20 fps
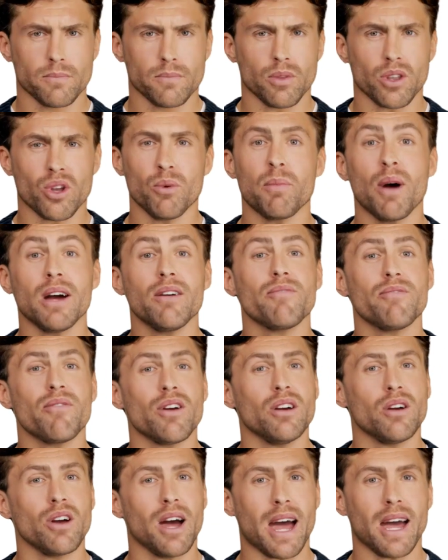You might
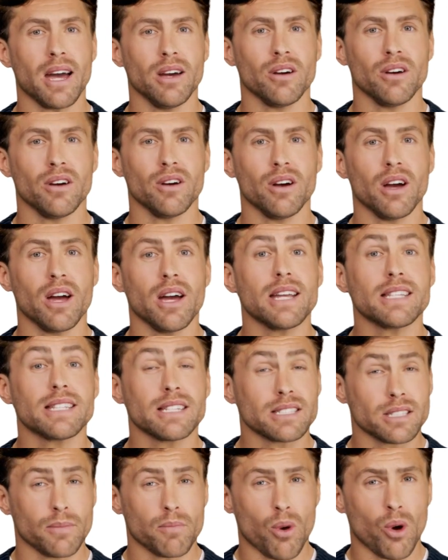feel anger,
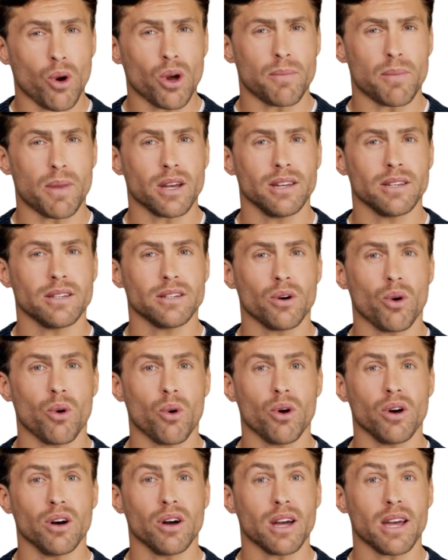disappointment,
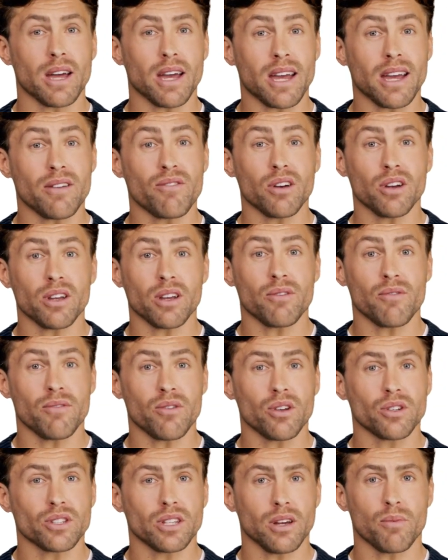or even
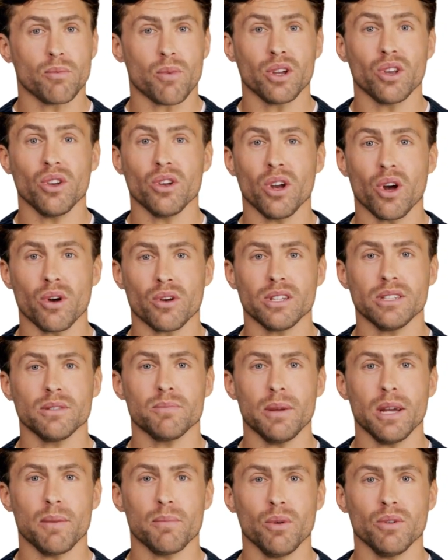confusion when you notice
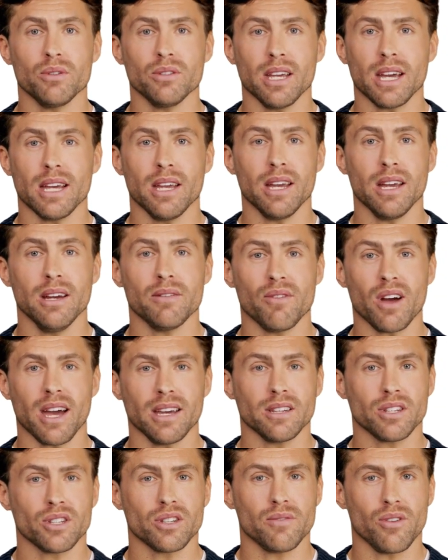people taking
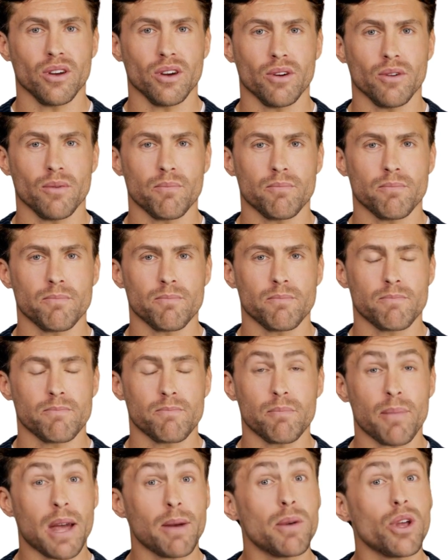advantage of you.
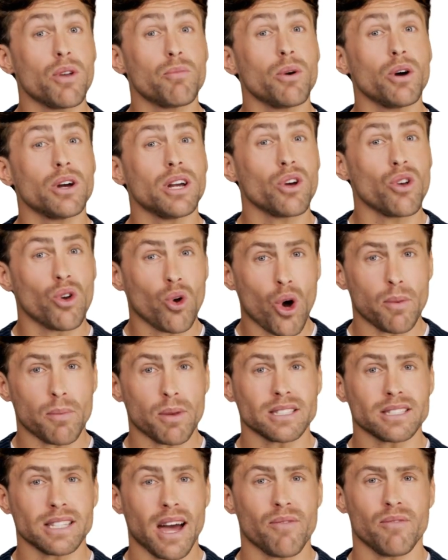Maybe you put
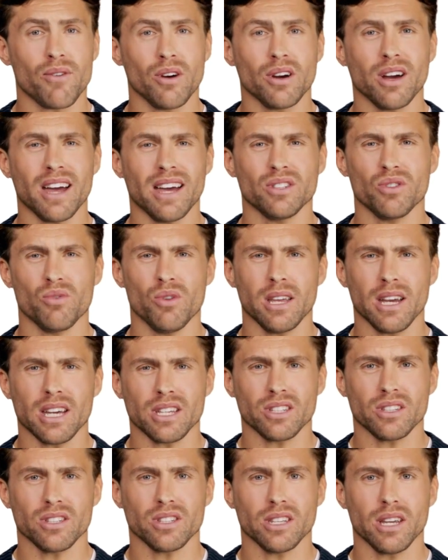enormous effort into
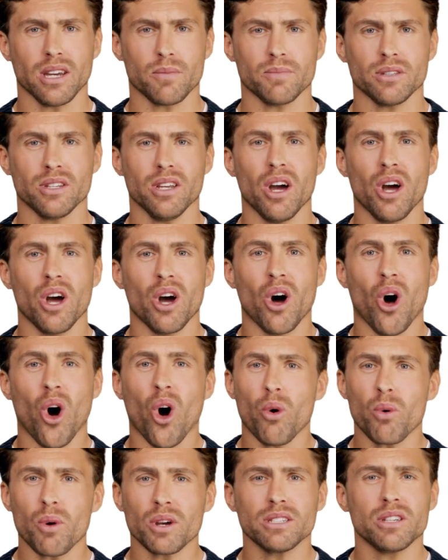relationships,
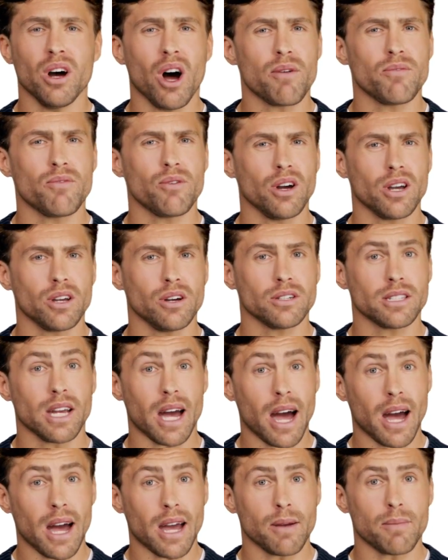always offering your
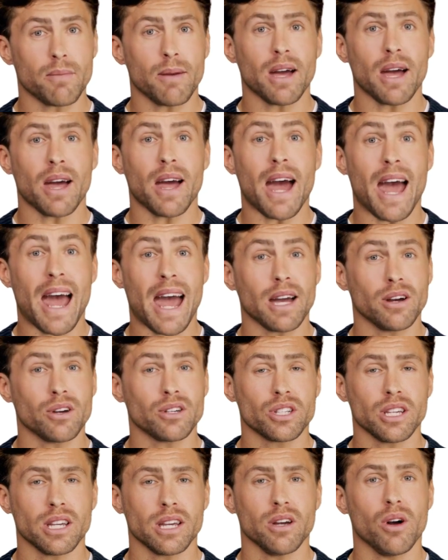time,
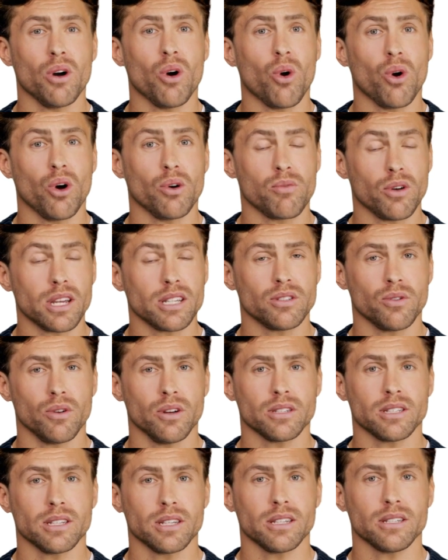energy, or
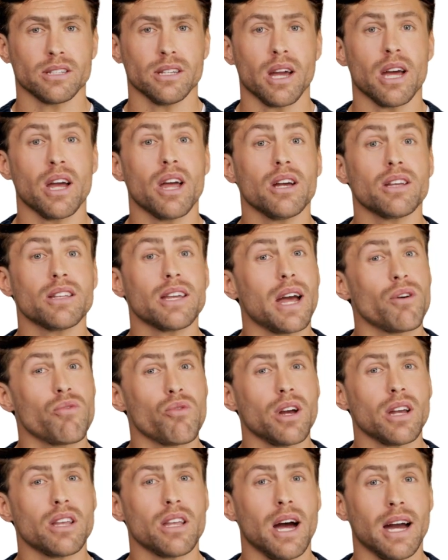resources, yet
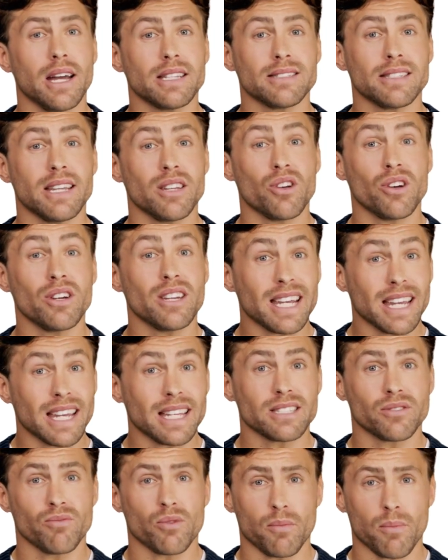realize that your
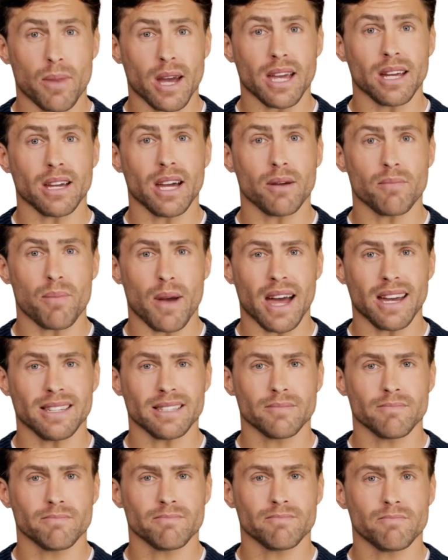needs remain unmet.
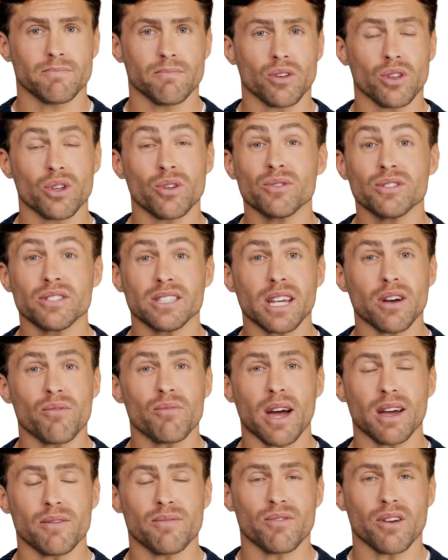You see
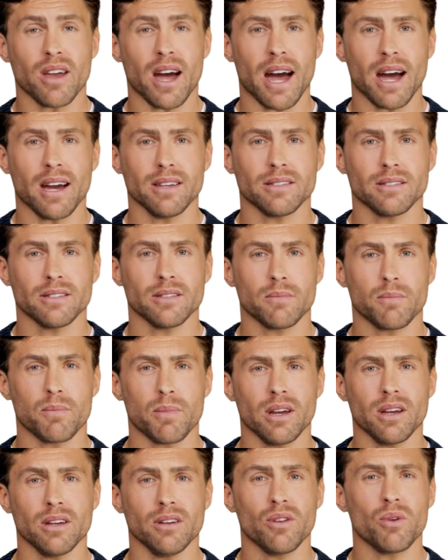red flags,
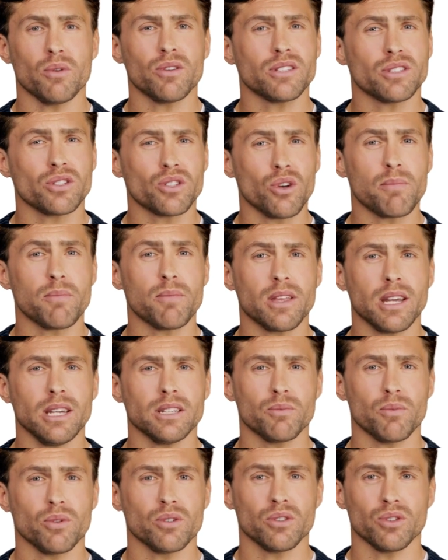but you assume
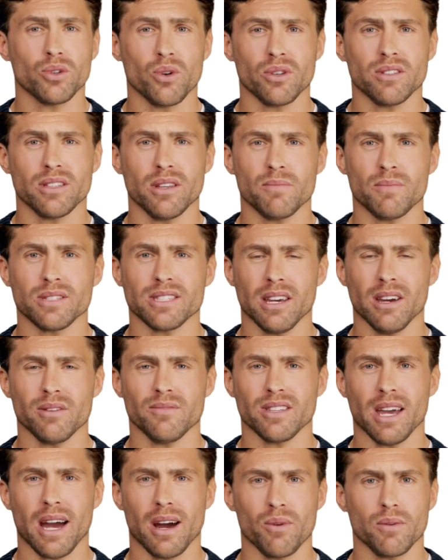things will sort
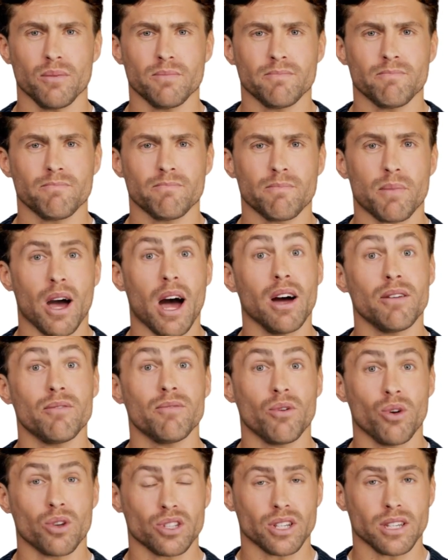themselves out.
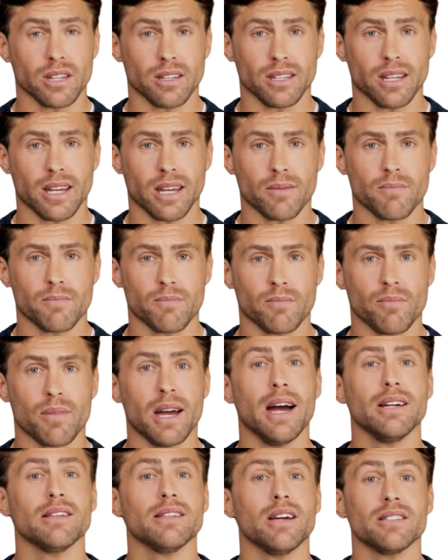Unfortunately,
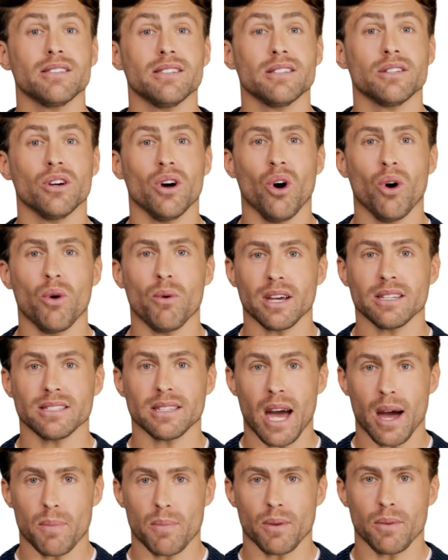that doesn't always
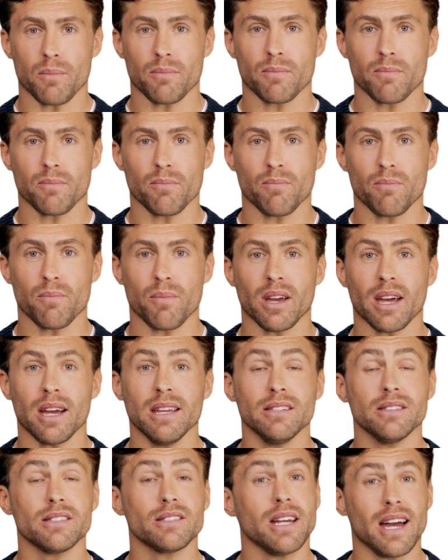happen.
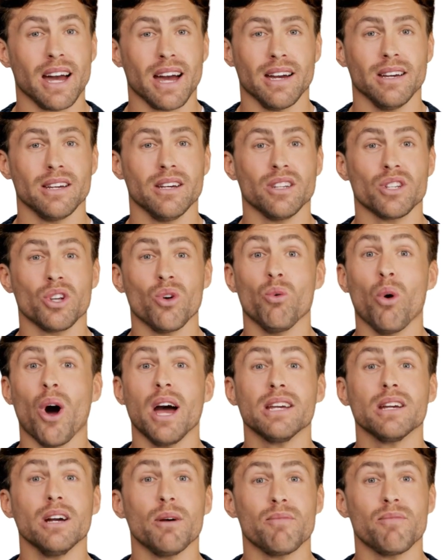Instead, you
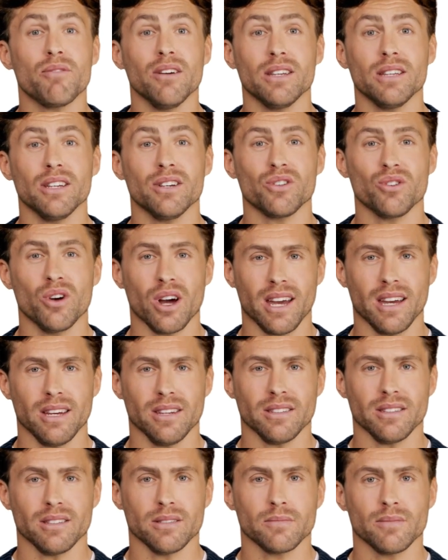wind up feeling
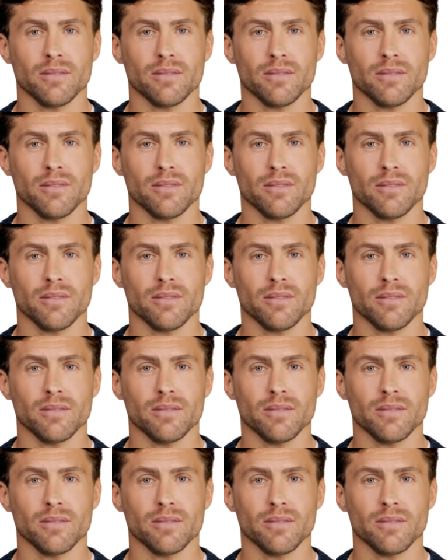drained.